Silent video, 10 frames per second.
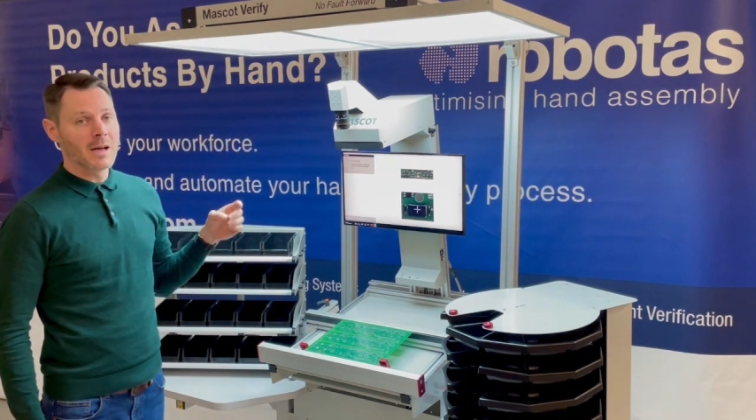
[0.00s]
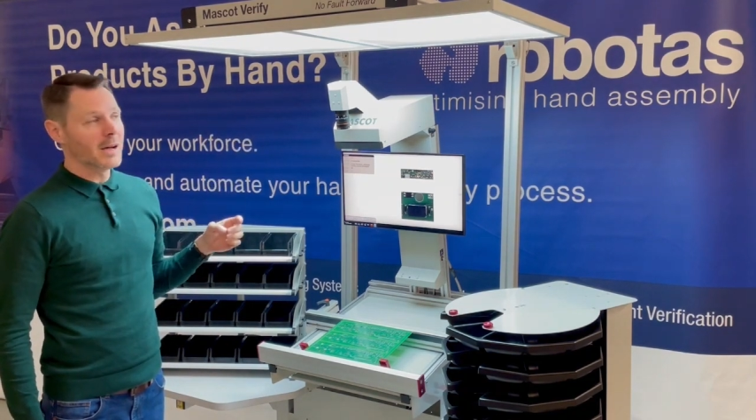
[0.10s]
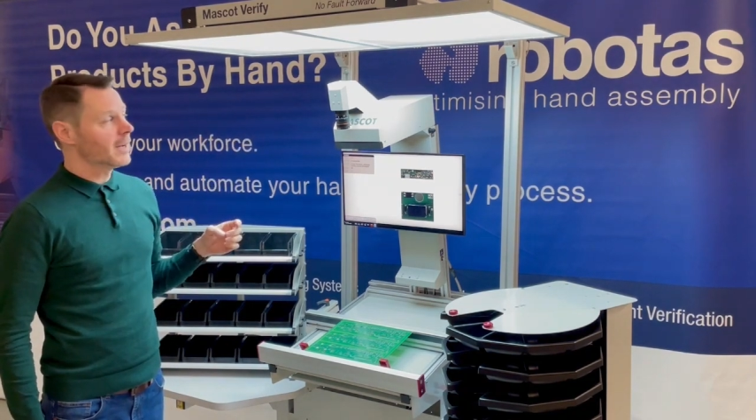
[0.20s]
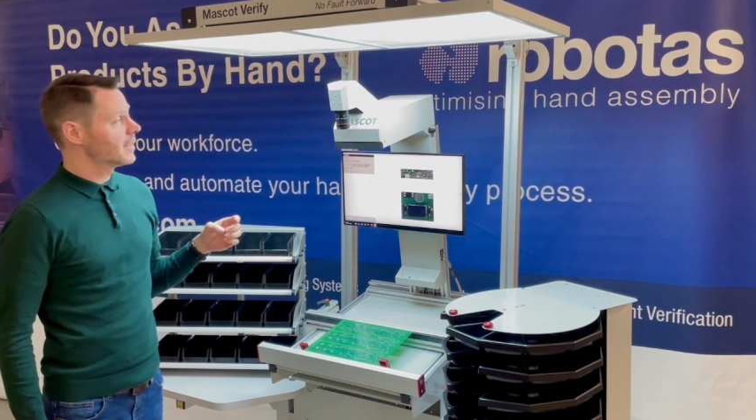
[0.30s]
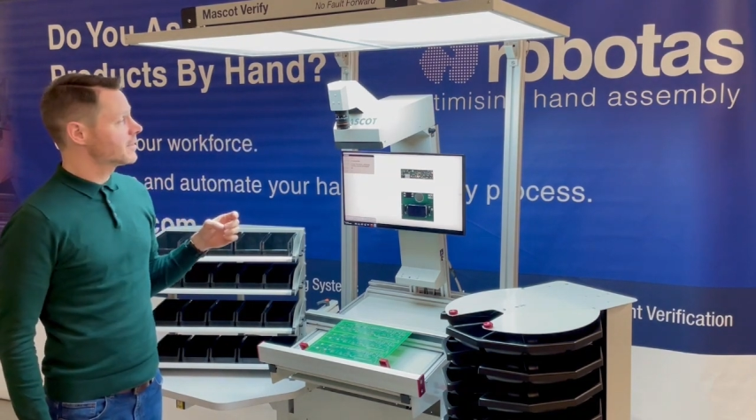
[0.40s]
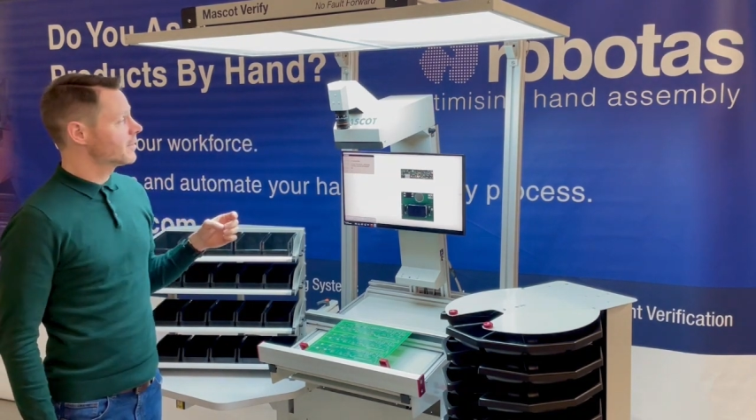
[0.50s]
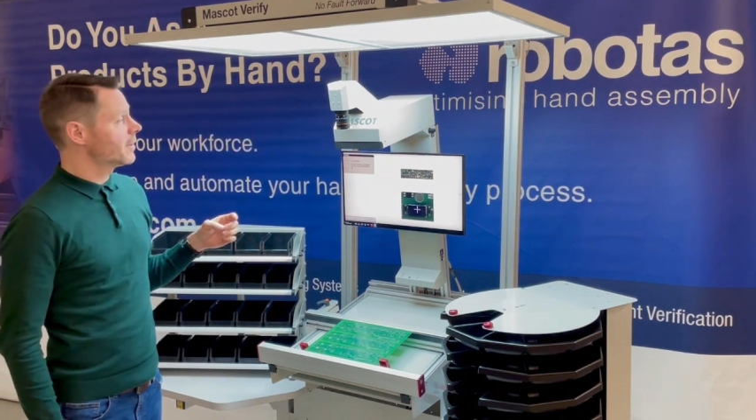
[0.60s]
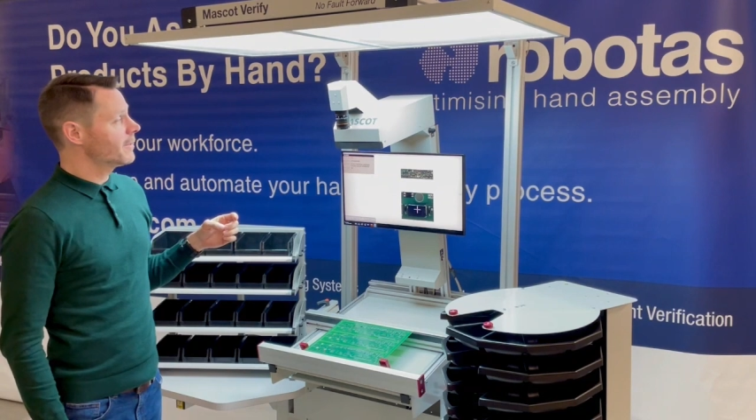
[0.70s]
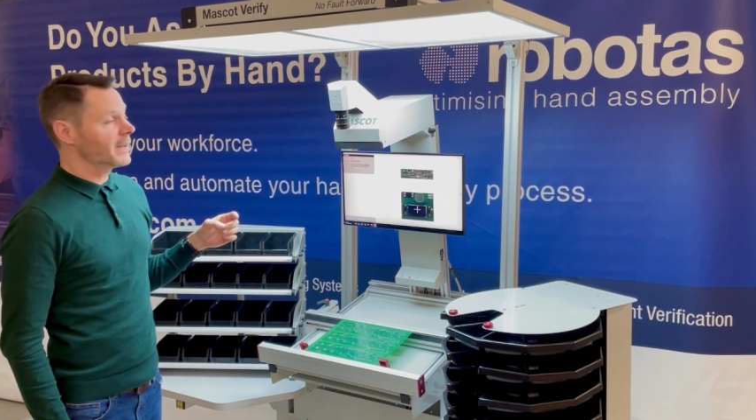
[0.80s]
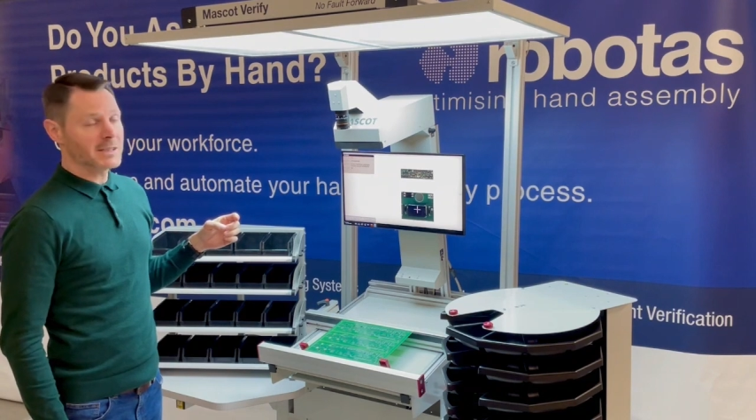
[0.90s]
So
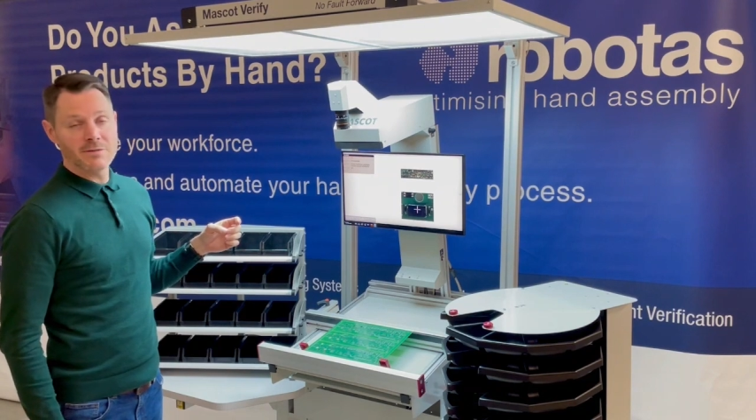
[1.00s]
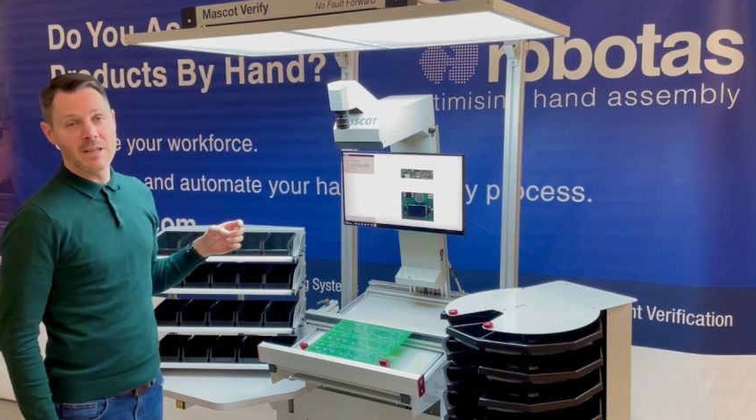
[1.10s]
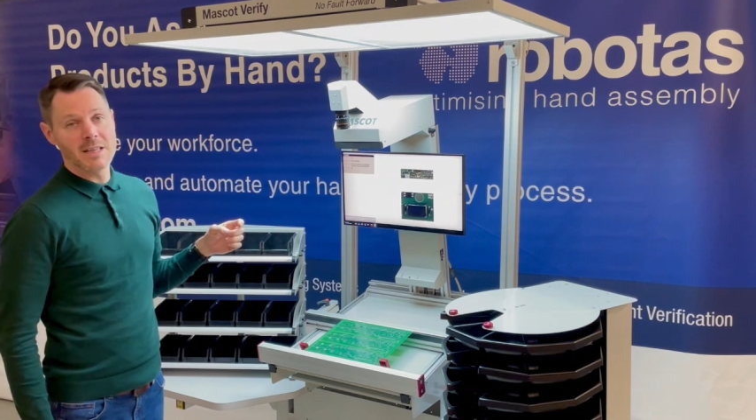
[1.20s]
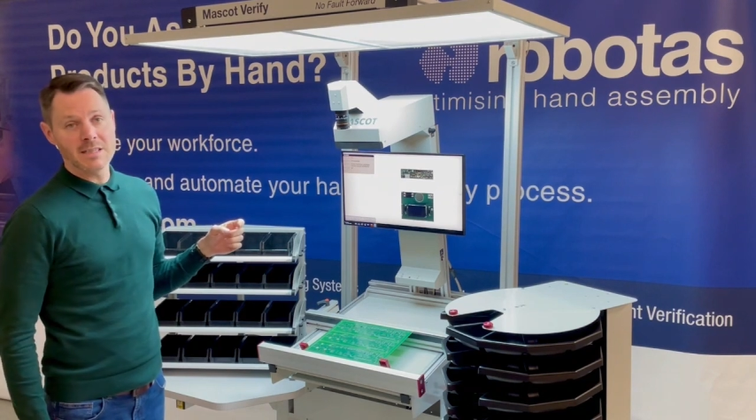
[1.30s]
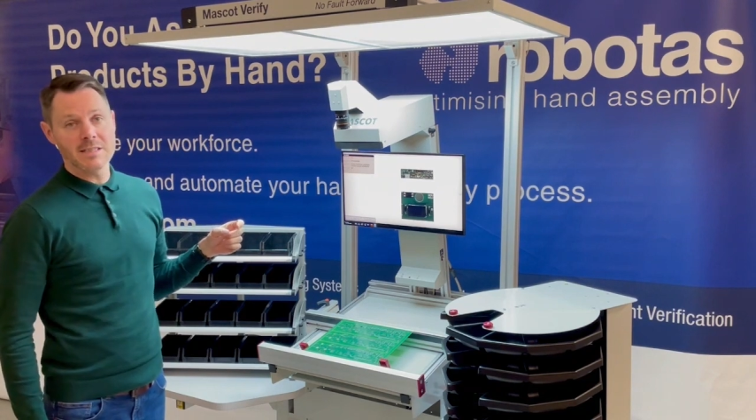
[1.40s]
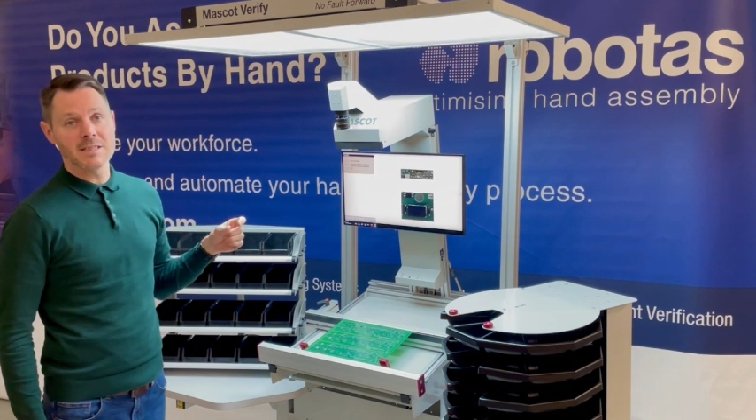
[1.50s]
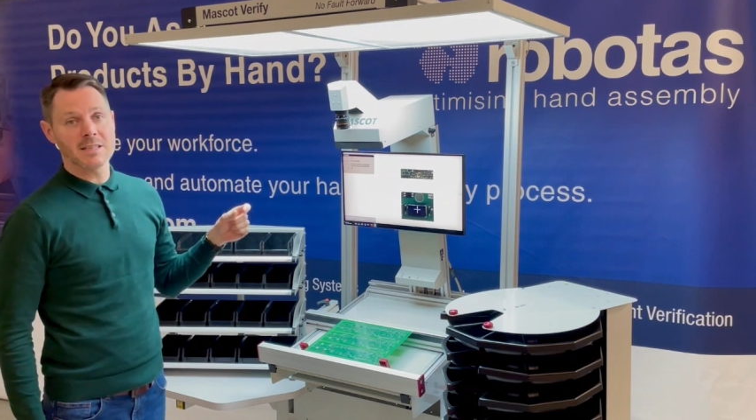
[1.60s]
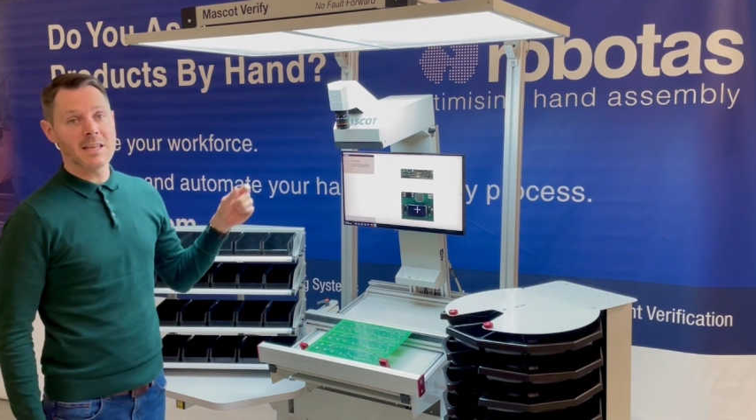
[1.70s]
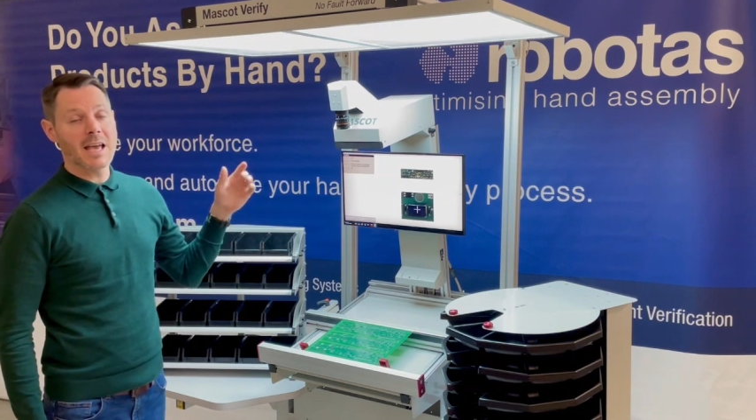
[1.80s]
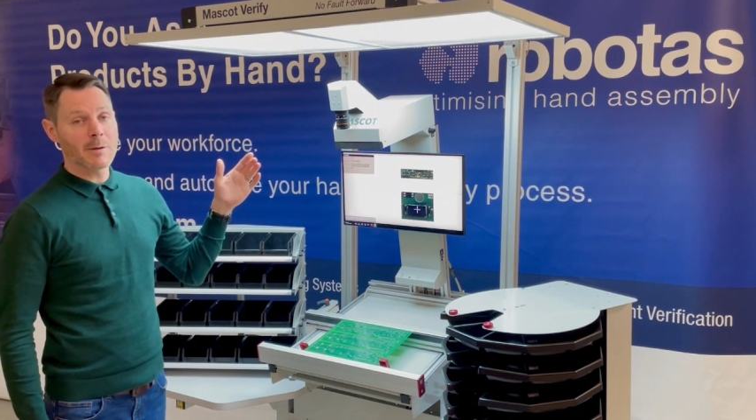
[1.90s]
effectively this is
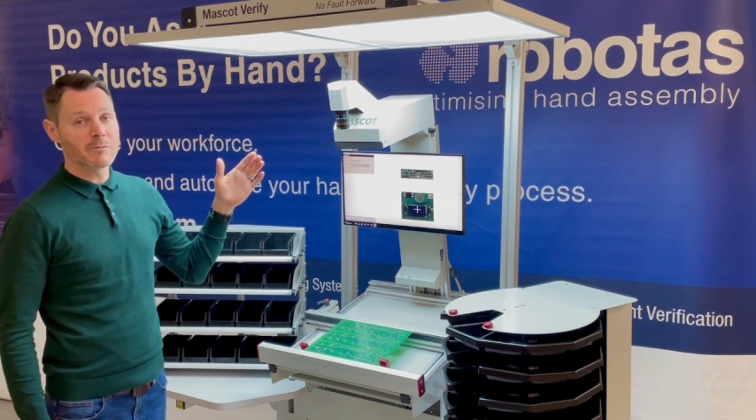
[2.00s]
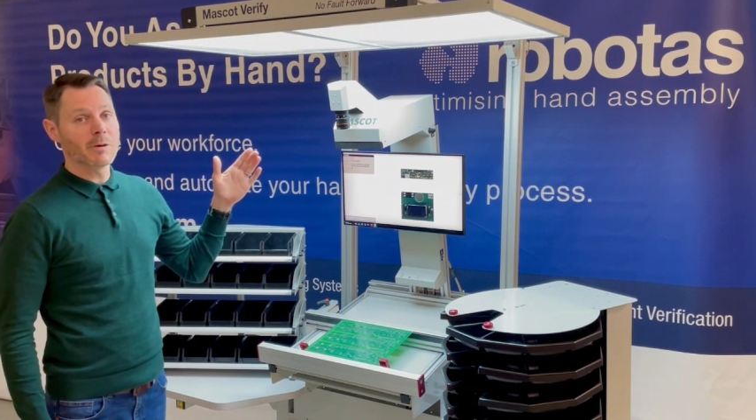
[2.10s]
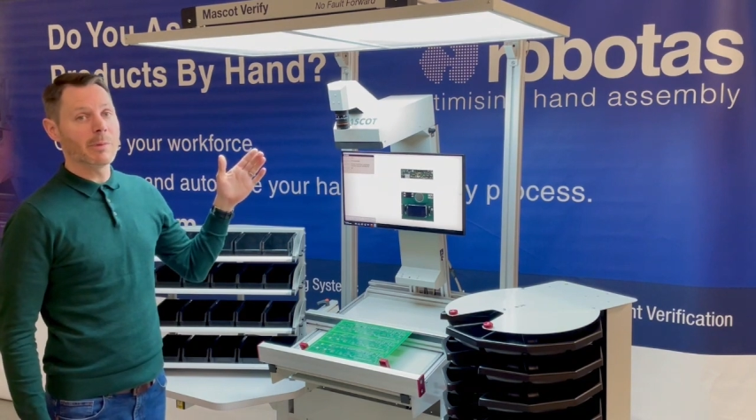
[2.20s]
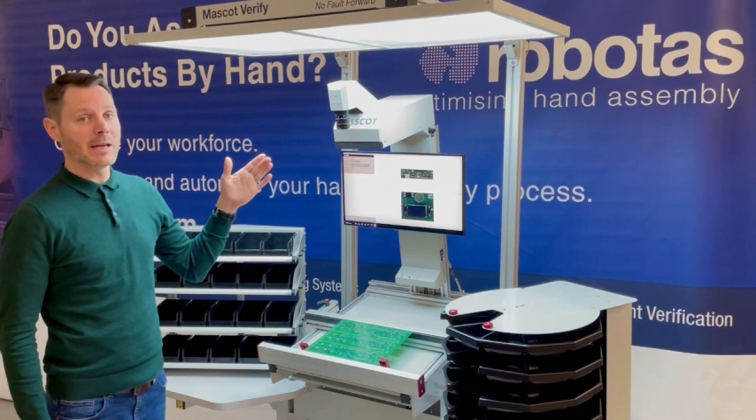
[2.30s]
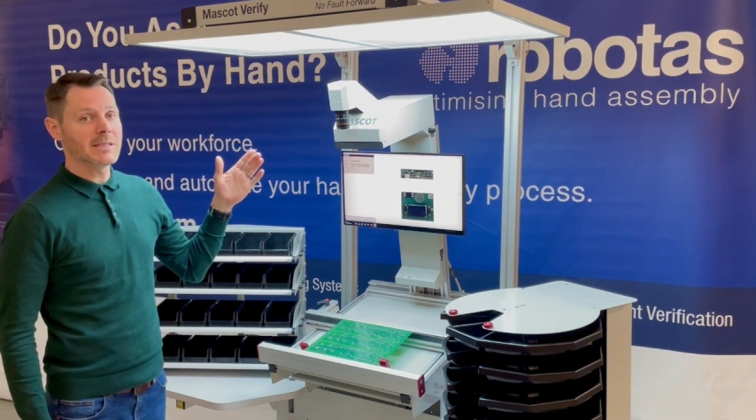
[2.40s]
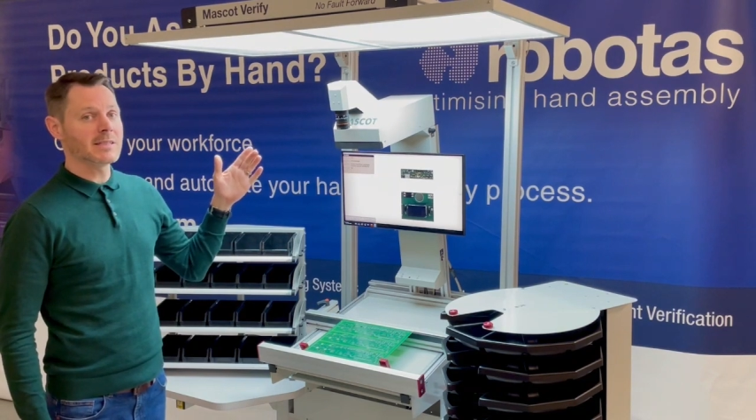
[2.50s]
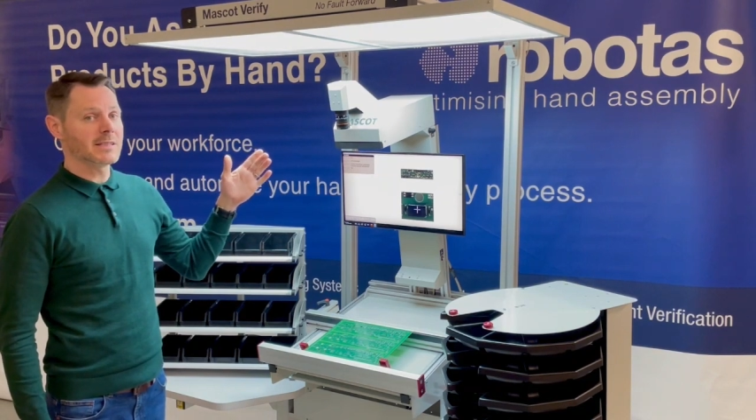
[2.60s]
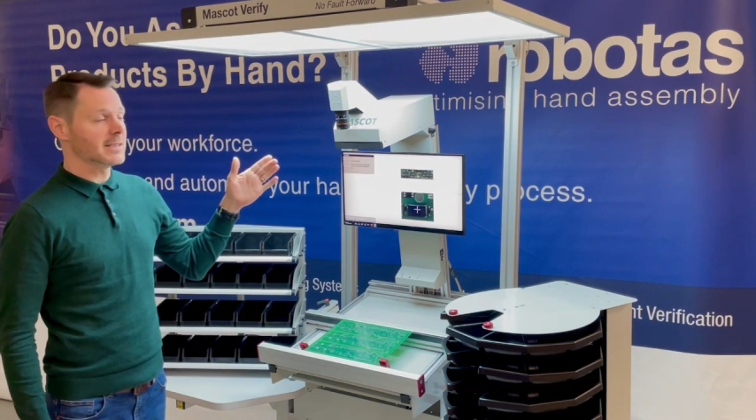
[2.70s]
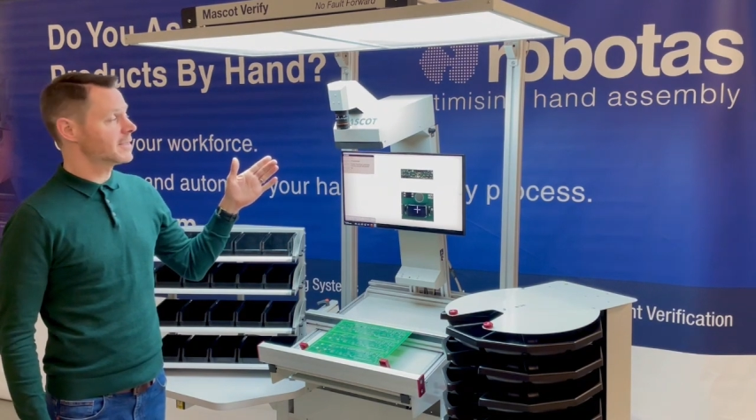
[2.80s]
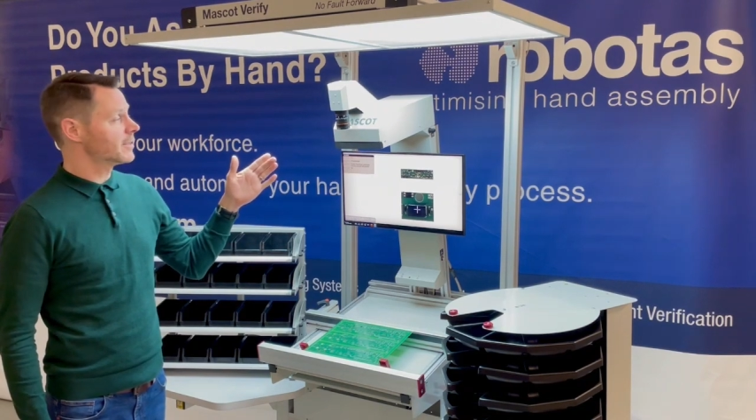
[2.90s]
a camera-based
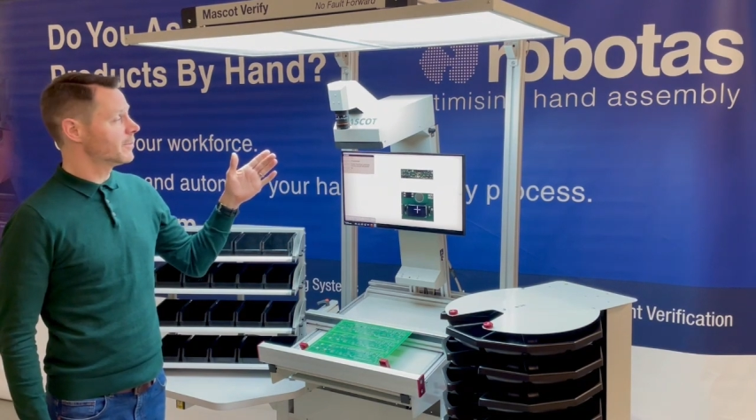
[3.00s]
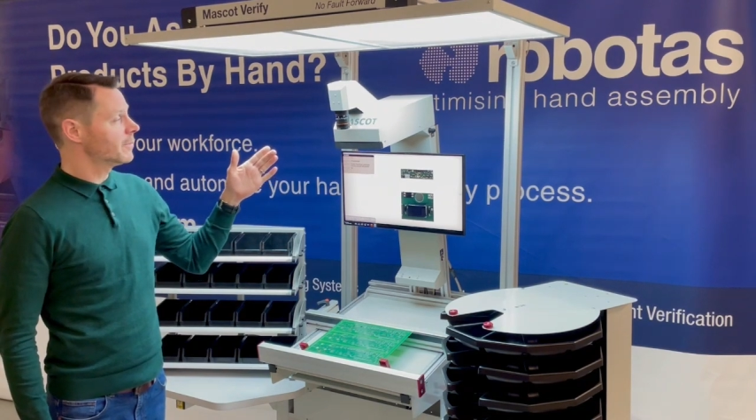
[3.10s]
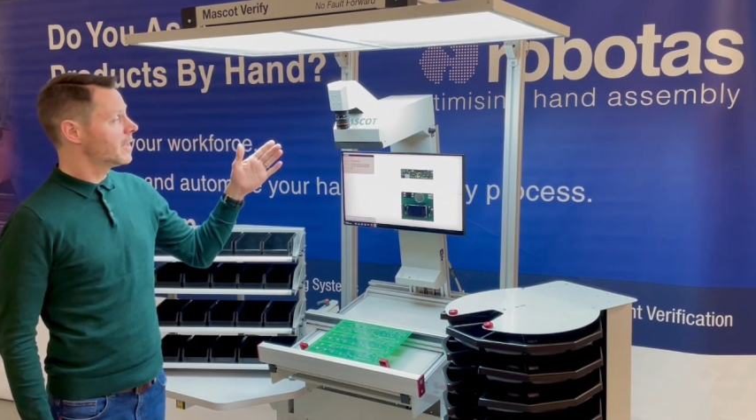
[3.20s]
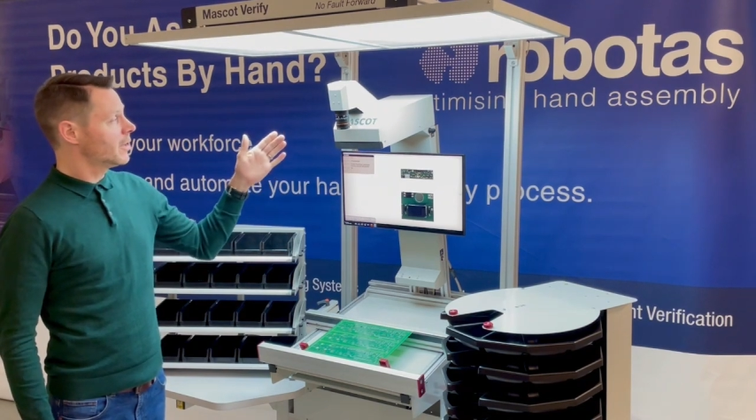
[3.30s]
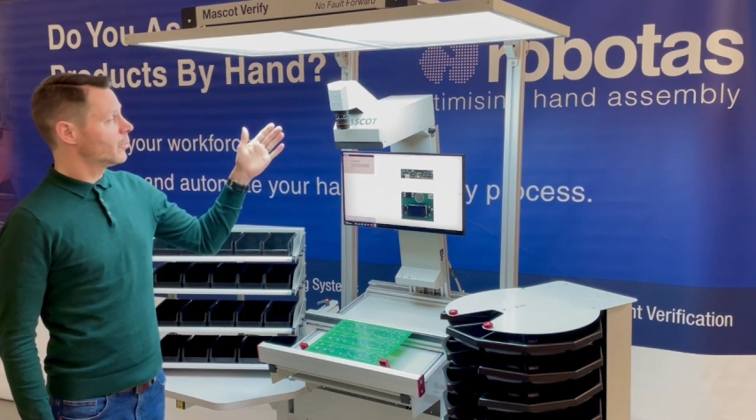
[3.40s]
system